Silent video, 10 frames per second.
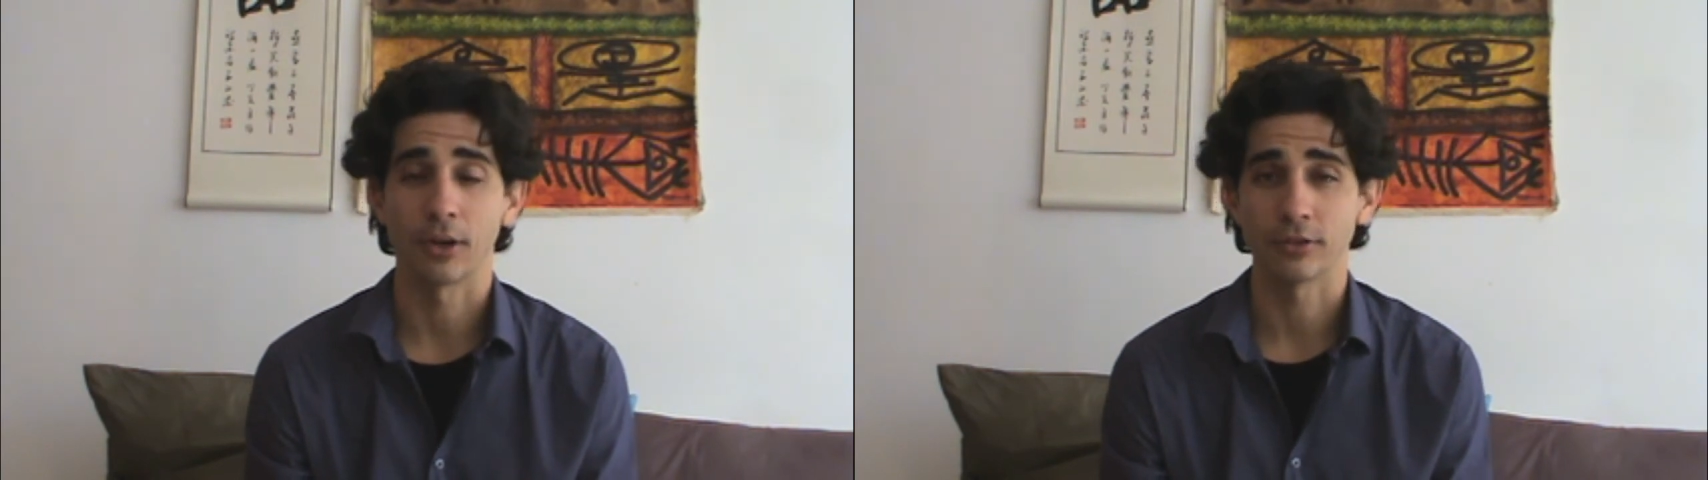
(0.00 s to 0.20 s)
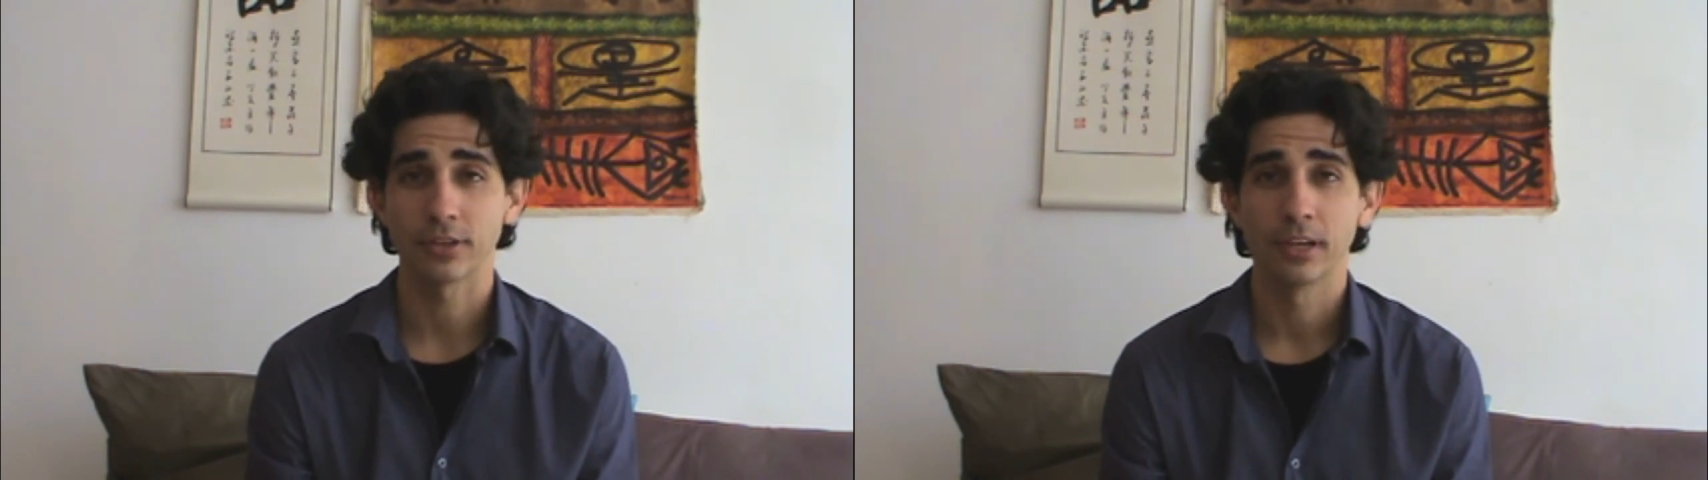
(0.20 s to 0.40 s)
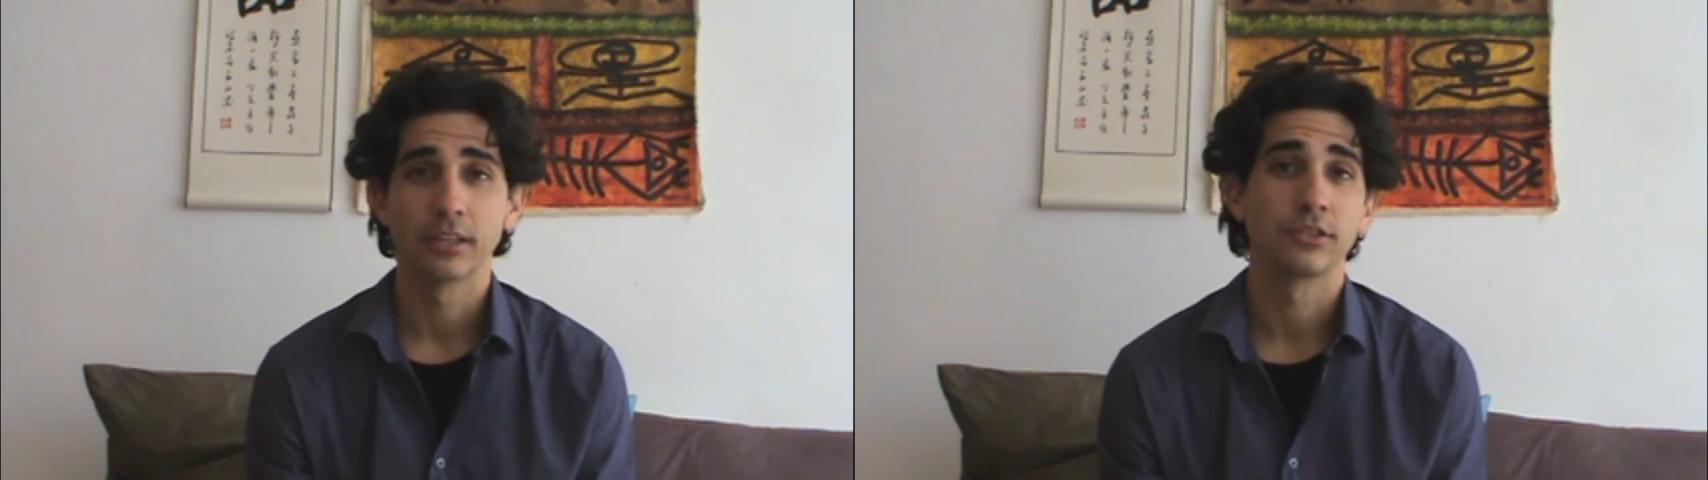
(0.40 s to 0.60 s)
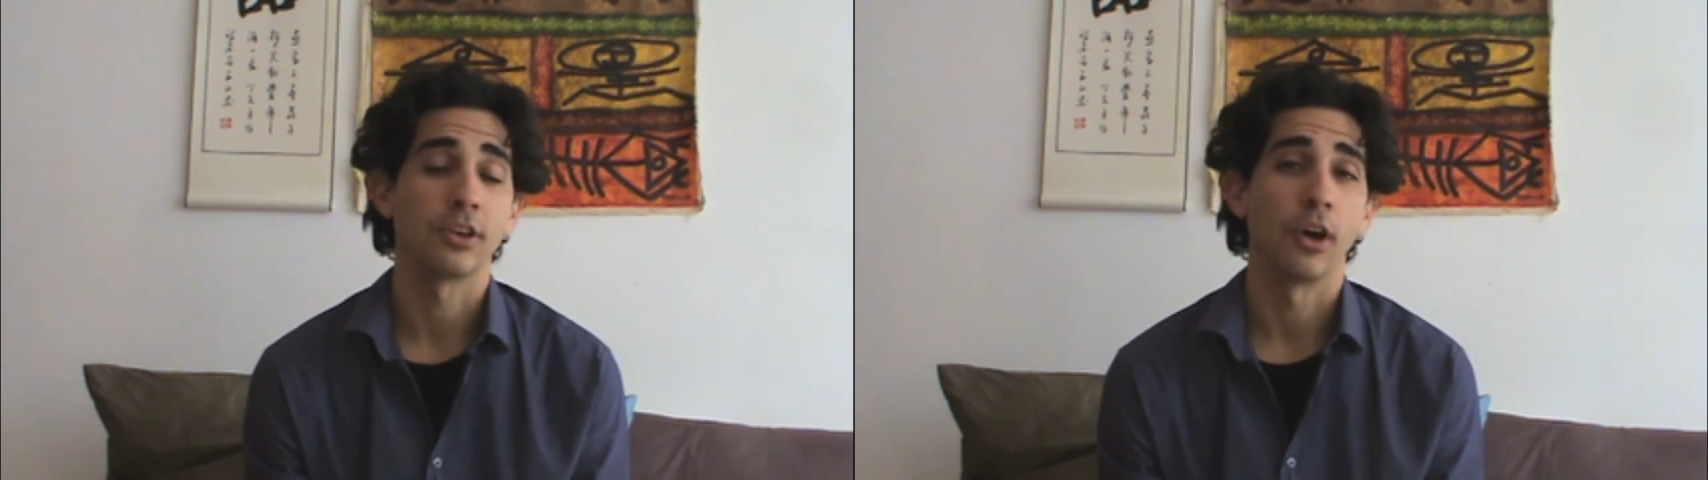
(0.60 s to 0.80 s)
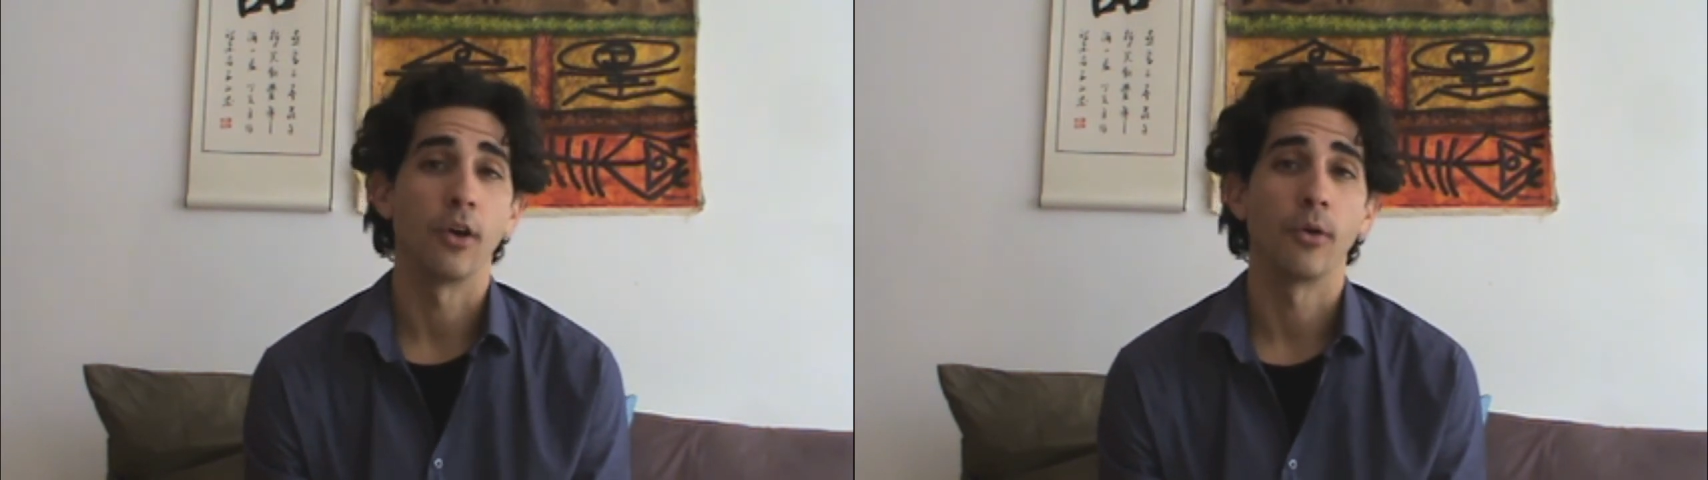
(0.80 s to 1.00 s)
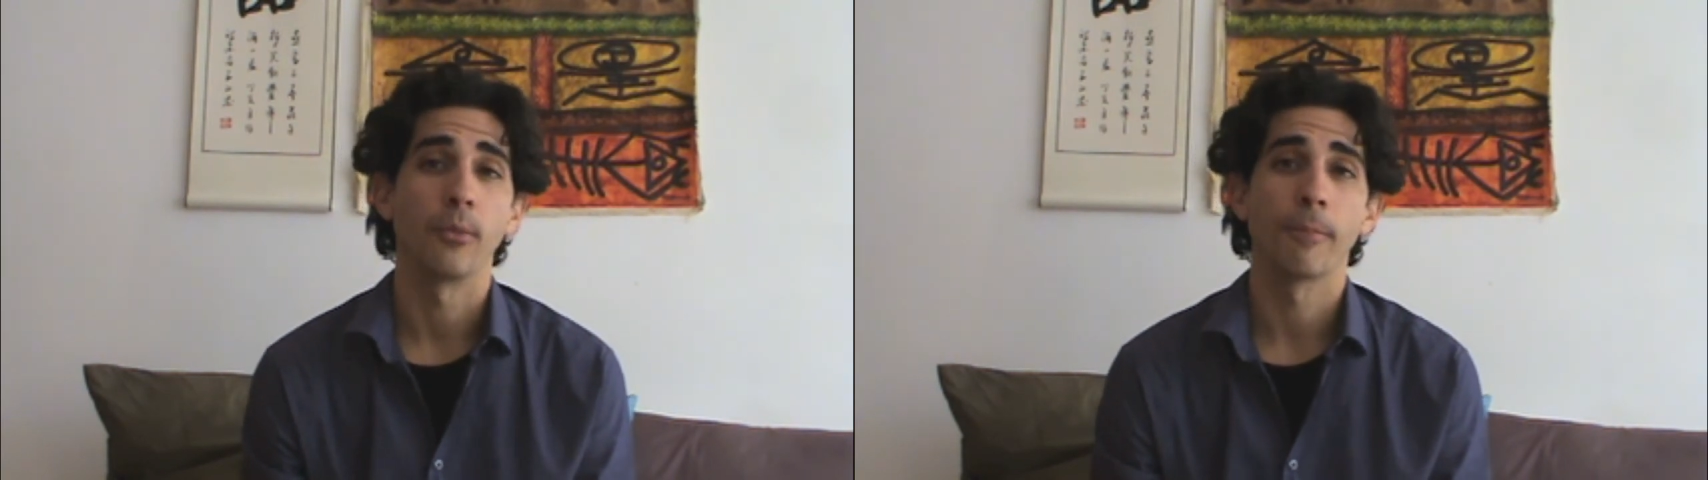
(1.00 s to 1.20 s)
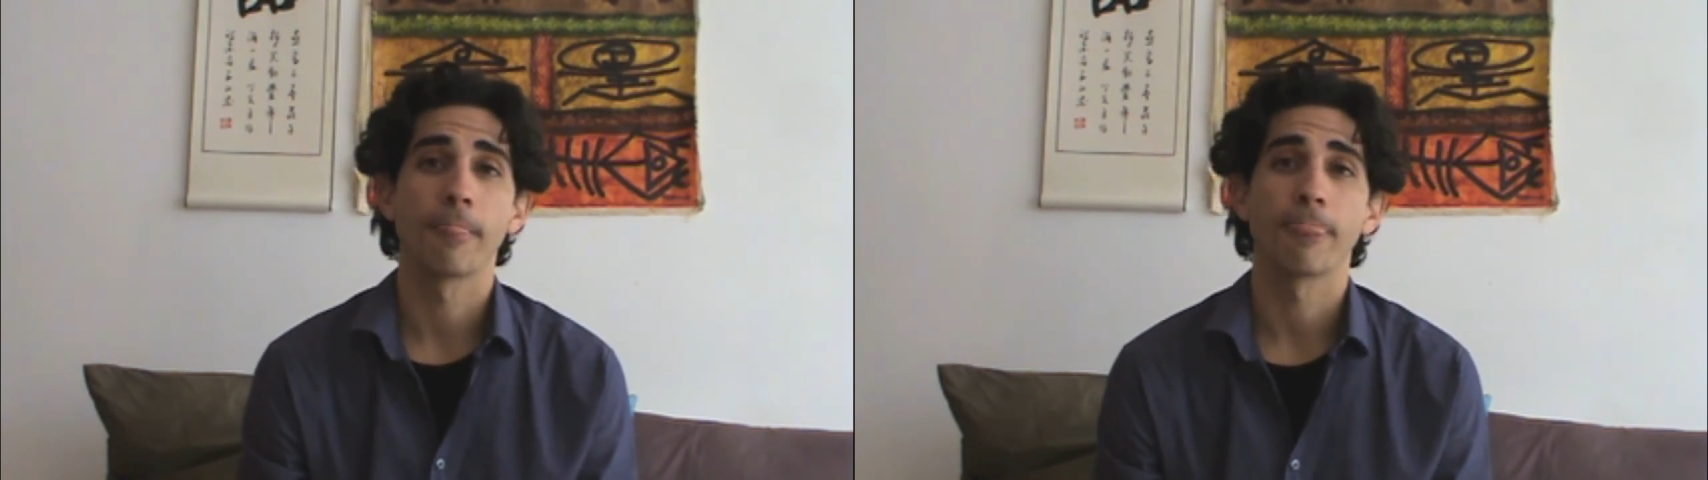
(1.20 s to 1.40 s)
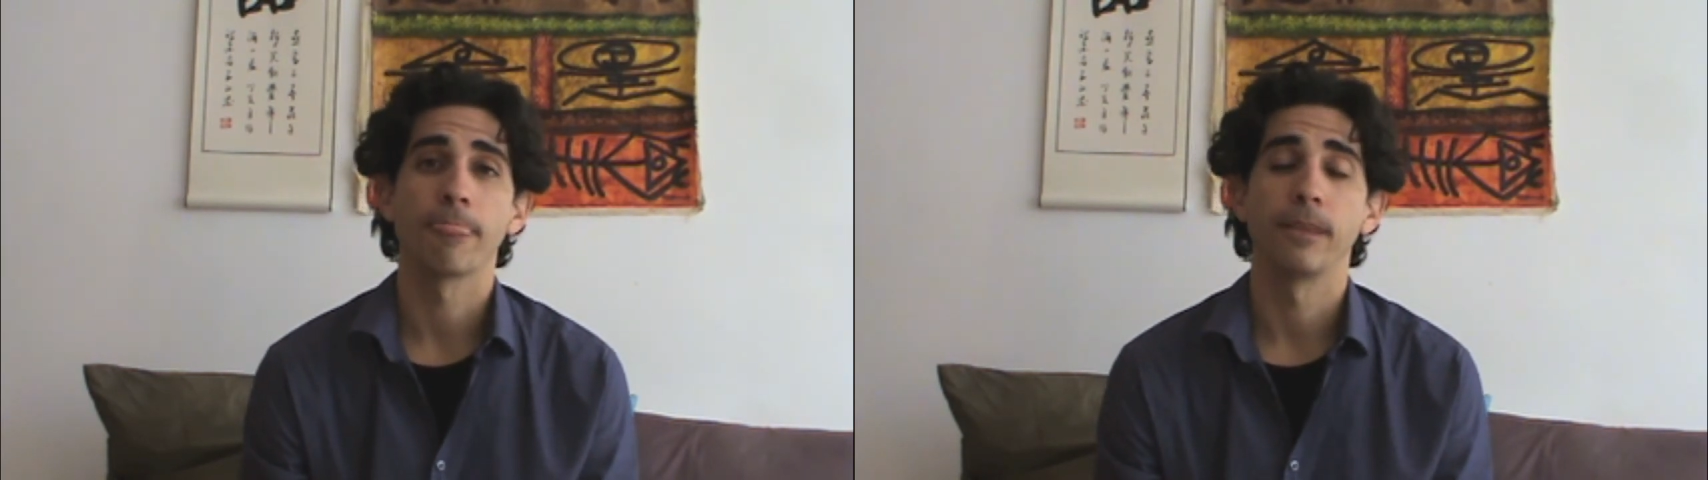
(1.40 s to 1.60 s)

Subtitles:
goes. So